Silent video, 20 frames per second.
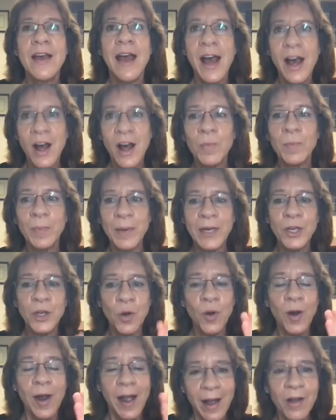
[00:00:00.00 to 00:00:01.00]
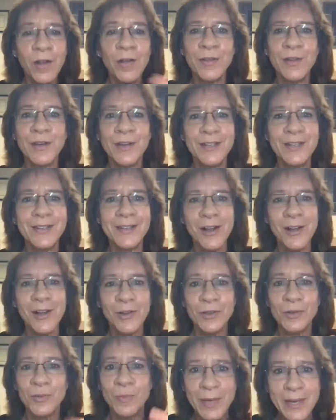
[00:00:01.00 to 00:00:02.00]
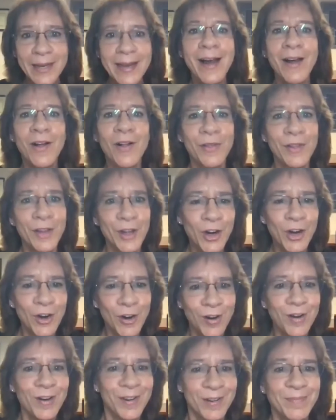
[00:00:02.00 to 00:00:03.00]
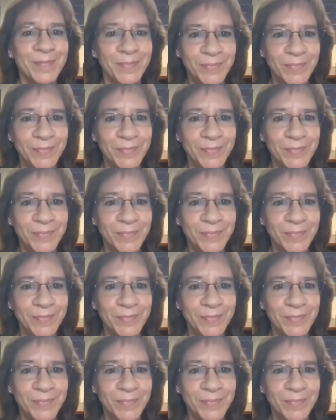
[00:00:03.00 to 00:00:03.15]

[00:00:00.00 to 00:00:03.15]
helping your healthy cells be healthier.